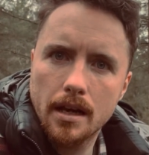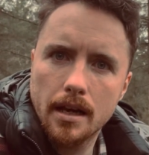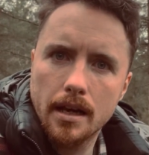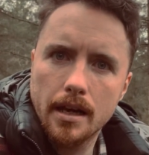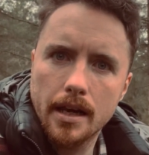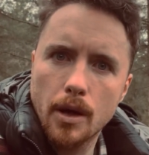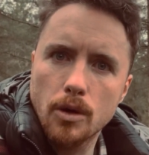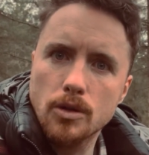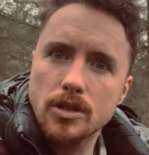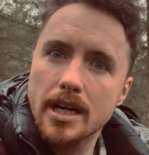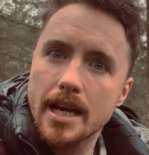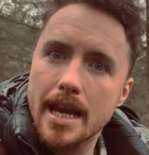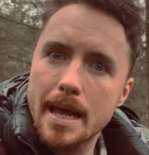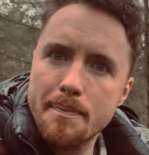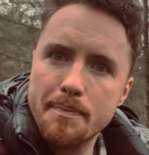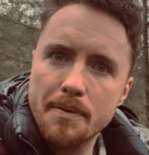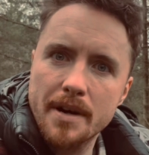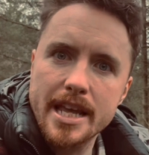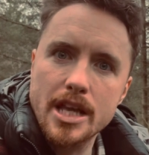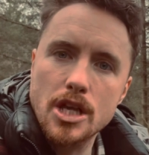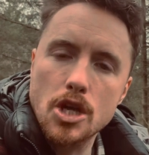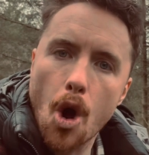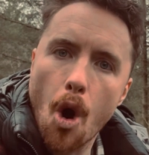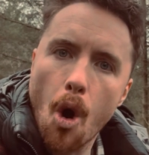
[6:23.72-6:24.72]
They would
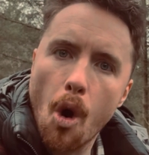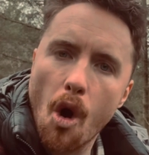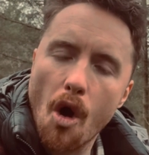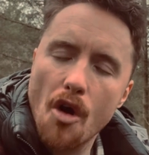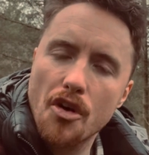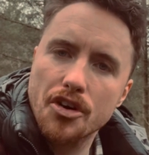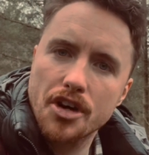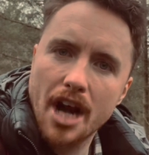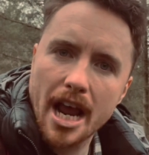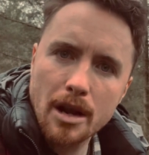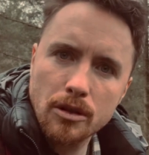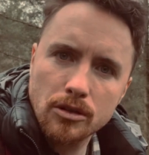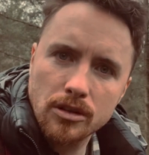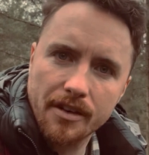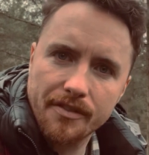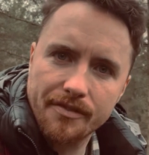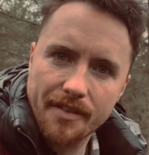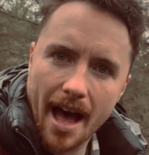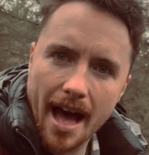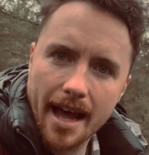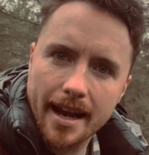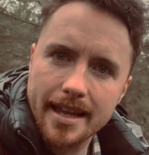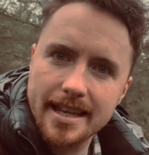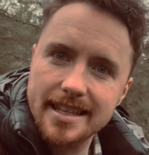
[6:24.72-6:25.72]
deliberately go around the
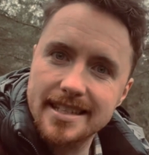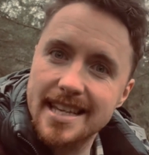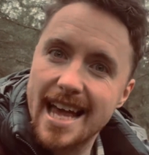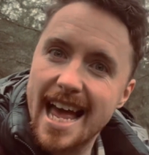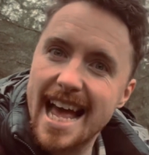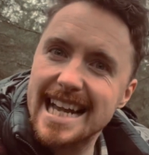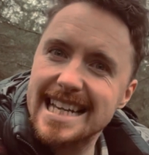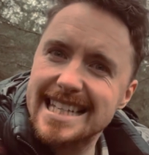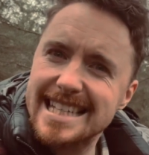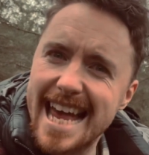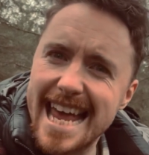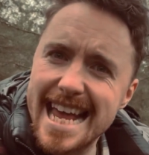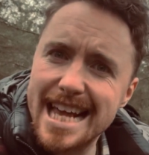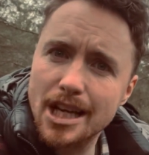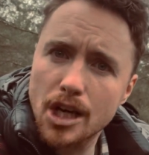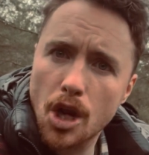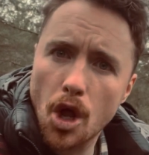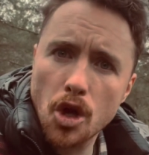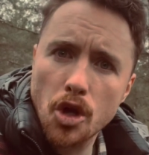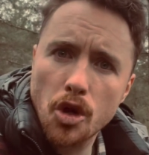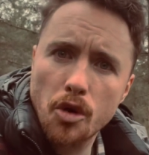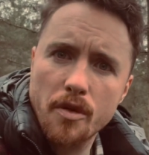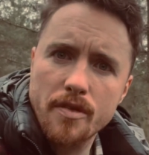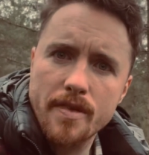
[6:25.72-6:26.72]
valleys, take
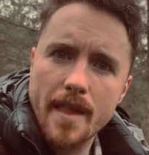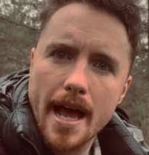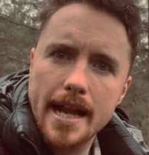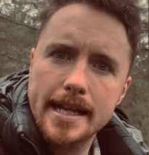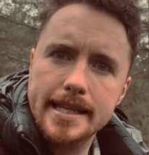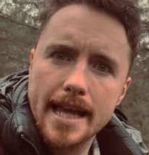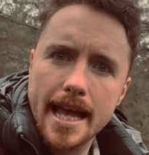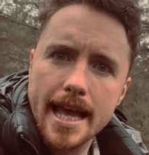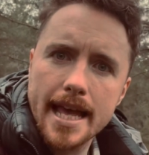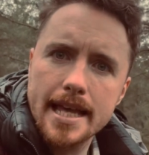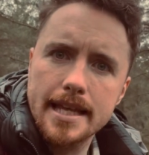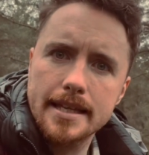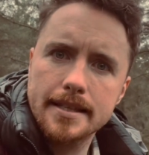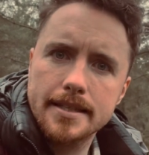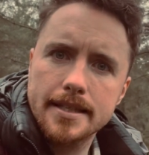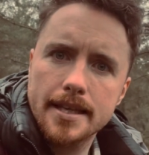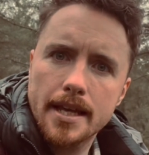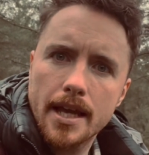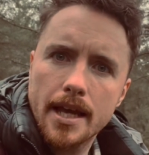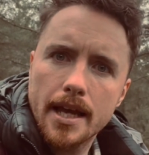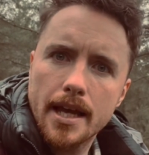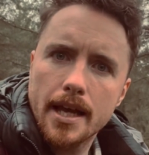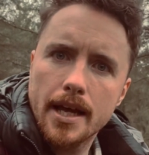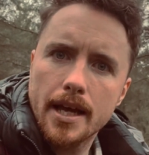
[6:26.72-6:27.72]
longer in their days
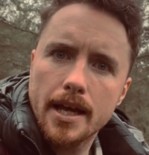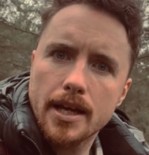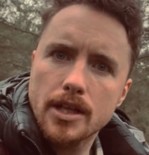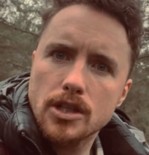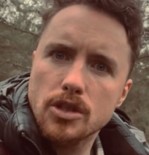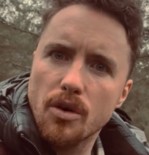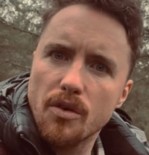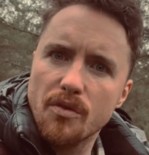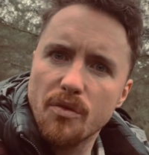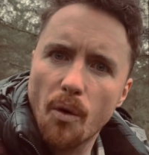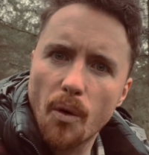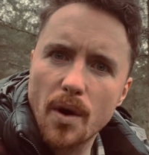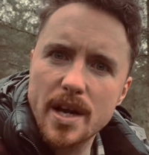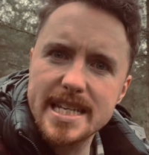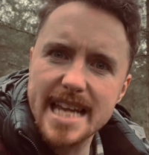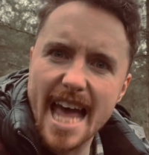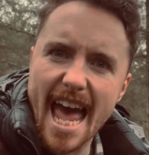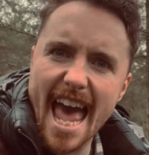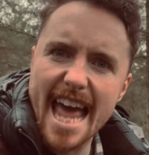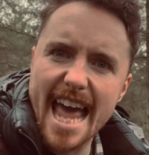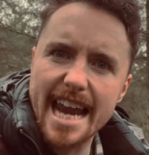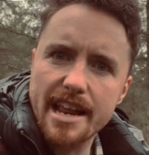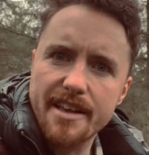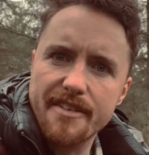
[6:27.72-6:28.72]
to avoid
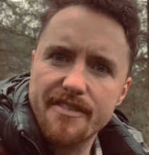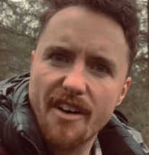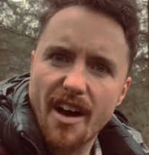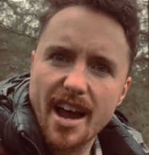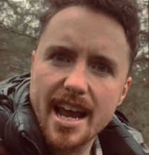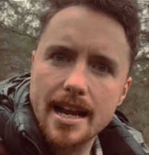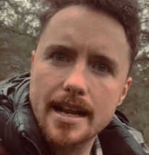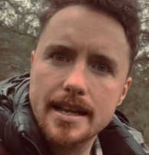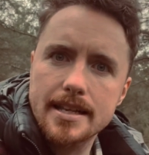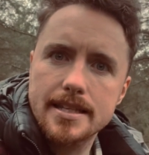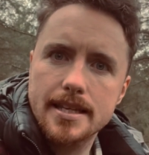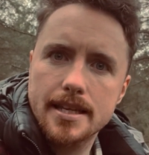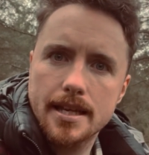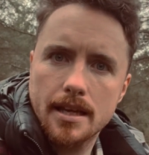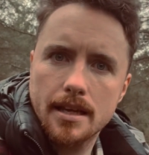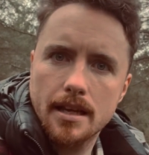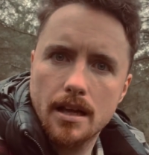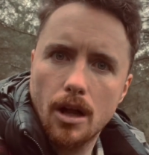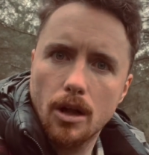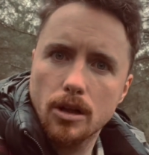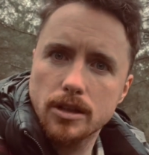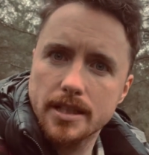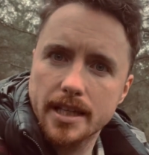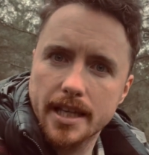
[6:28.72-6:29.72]
any violent
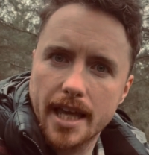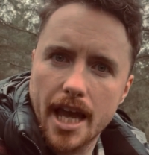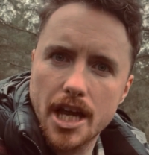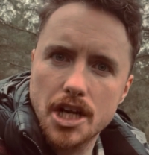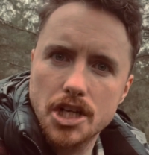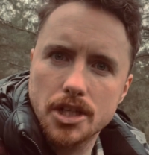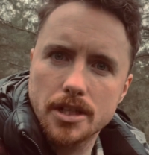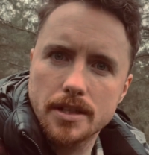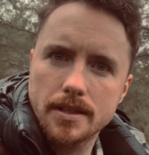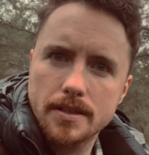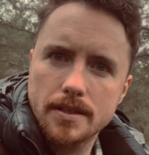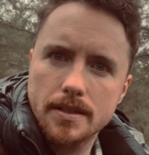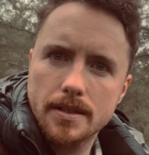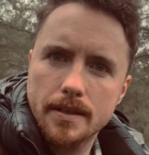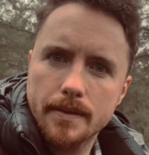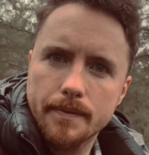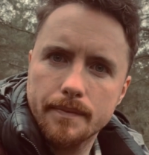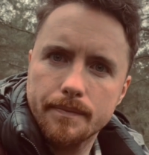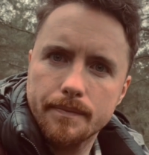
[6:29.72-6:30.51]
altercations.